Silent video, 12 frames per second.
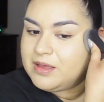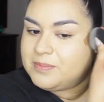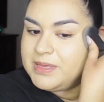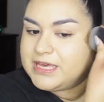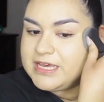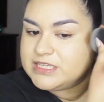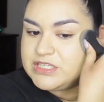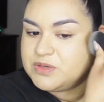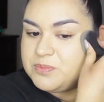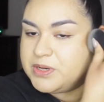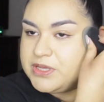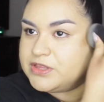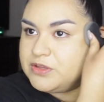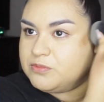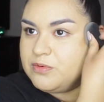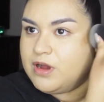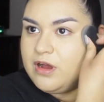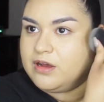because you put the
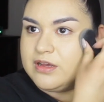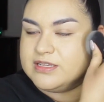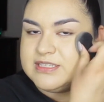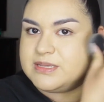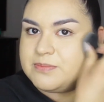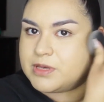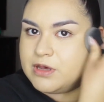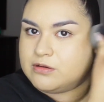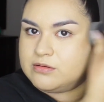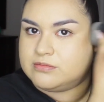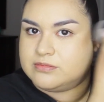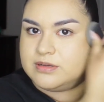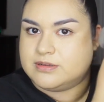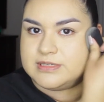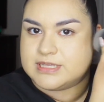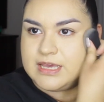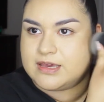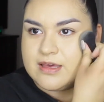wrong zip code. I was
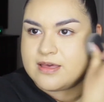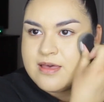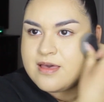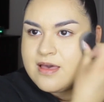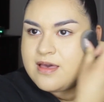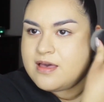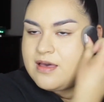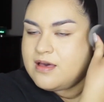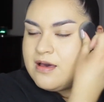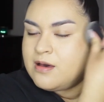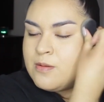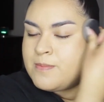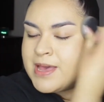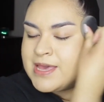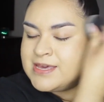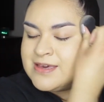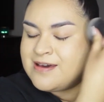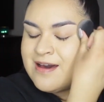like, oh my
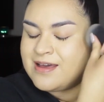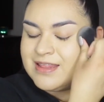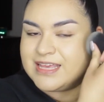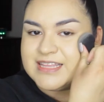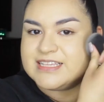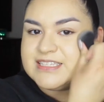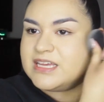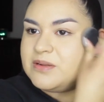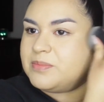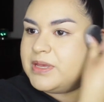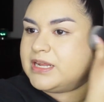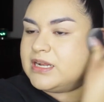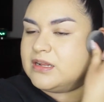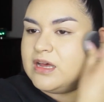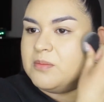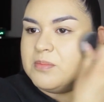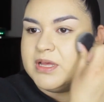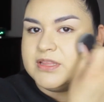god. Like this had been a
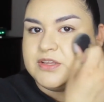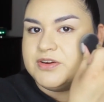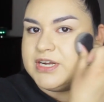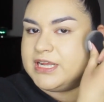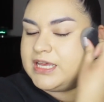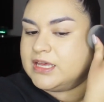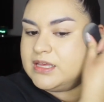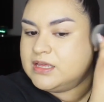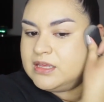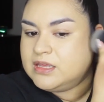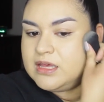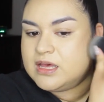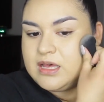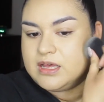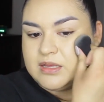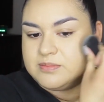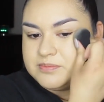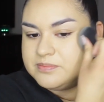month already
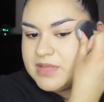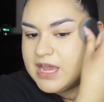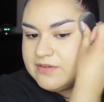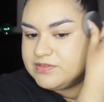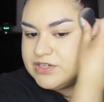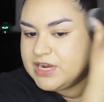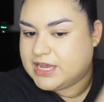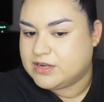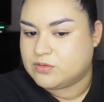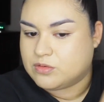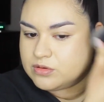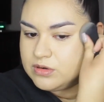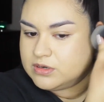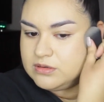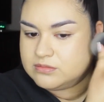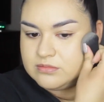after I had ordered